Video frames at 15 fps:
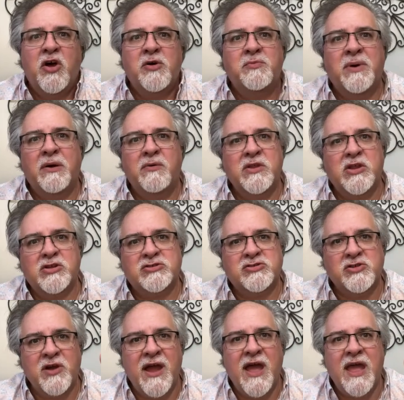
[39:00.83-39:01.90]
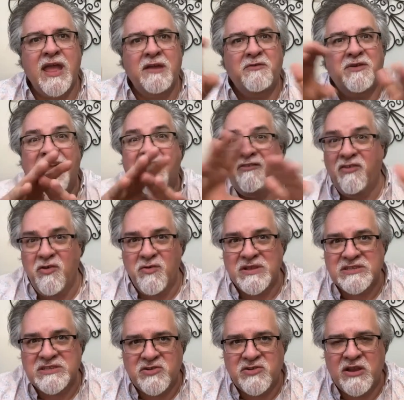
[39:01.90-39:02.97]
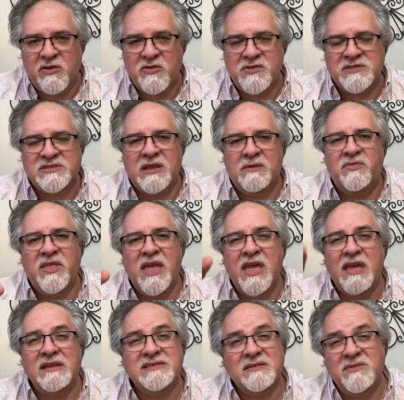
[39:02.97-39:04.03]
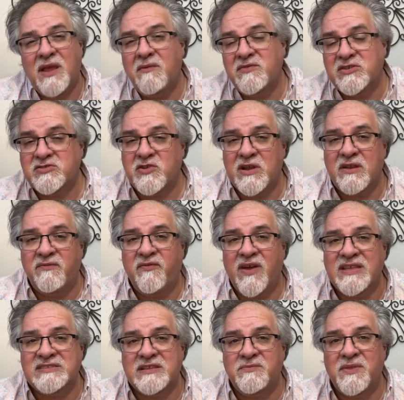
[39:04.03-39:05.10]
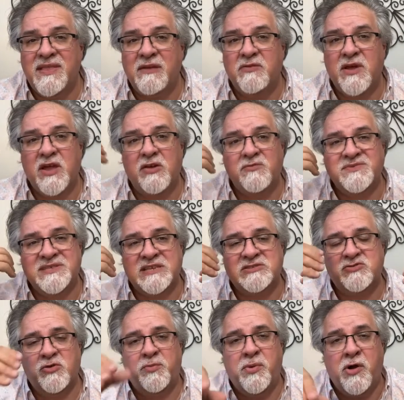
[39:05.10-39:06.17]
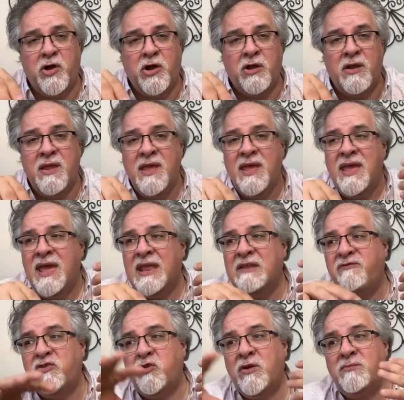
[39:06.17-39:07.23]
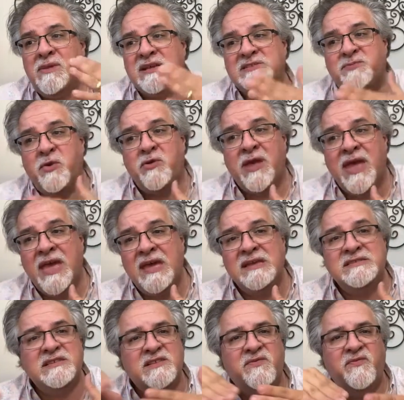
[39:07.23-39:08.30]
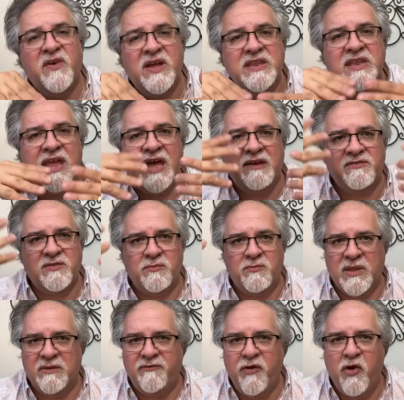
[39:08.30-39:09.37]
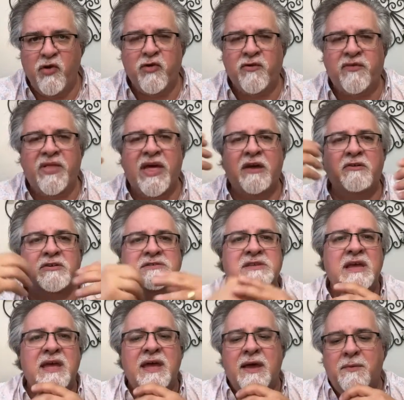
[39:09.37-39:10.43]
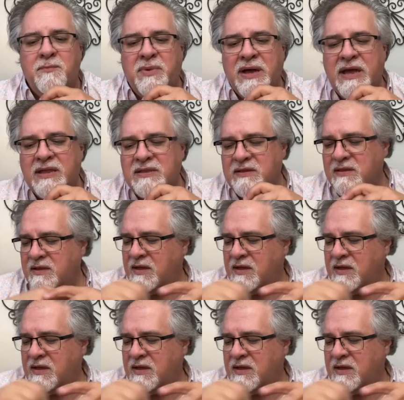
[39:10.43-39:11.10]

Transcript: But when everyone's trying to grow the same thing, sometimes you're trying to find something that will help set you apart. And if you're doing mixed bouquets, it's fun to have some big focal flowers. But